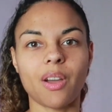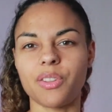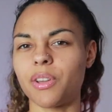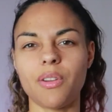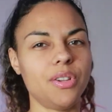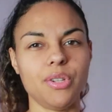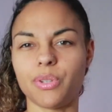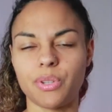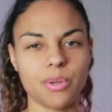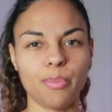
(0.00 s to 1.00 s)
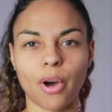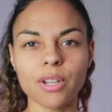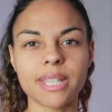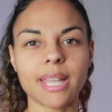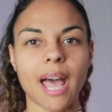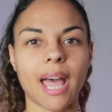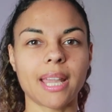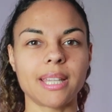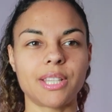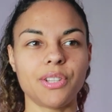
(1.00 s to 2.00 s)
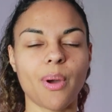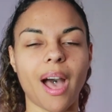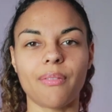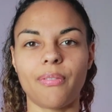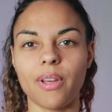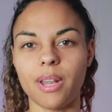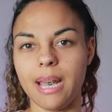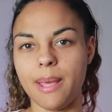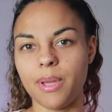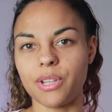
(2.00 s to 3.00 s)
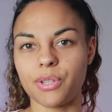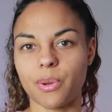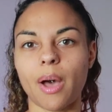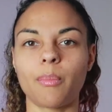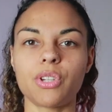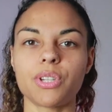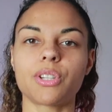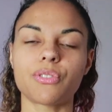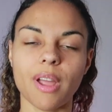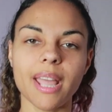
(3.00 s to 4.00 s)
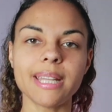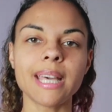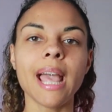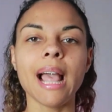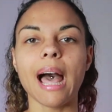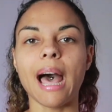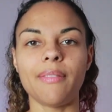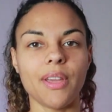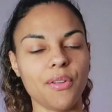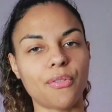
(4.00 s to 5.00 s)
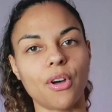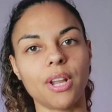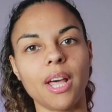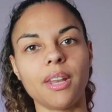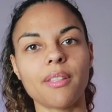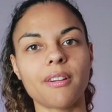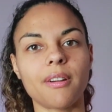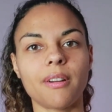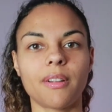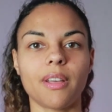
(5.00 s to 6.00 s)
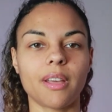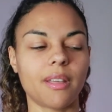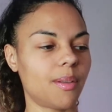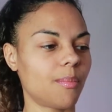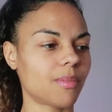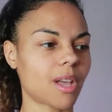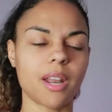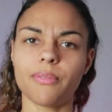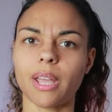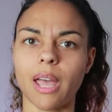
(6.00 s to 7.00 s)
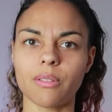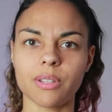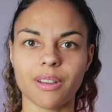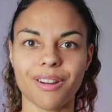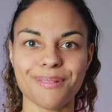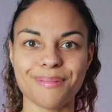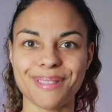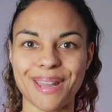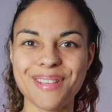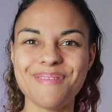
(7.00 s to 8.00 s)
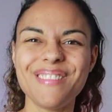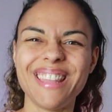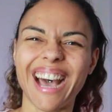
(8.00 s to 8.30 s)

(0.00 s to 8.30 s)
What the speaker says: you can only use 2 bots, and you have a limit to how much you can trade. And then you've got another kind of account, I can't remember the name